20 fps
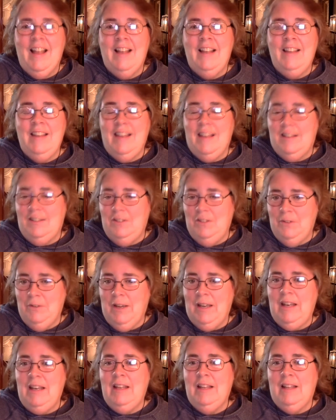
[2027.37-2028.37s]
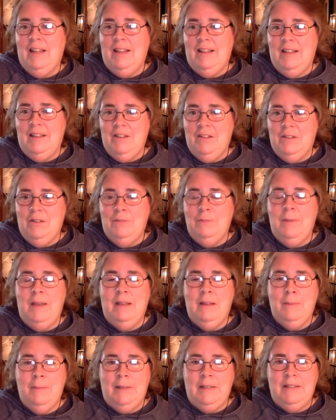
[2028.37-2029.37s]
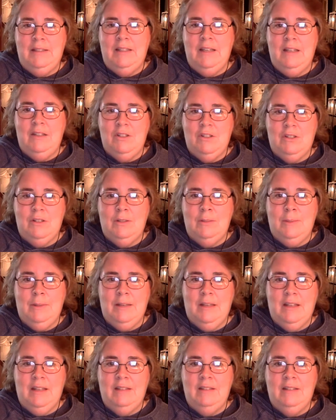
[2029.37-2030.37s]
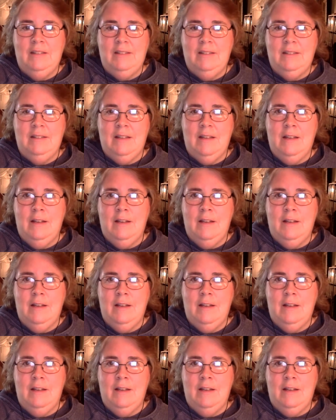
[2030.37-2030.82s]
Yes, you're right, Eli. They do make the best tinctures because it's,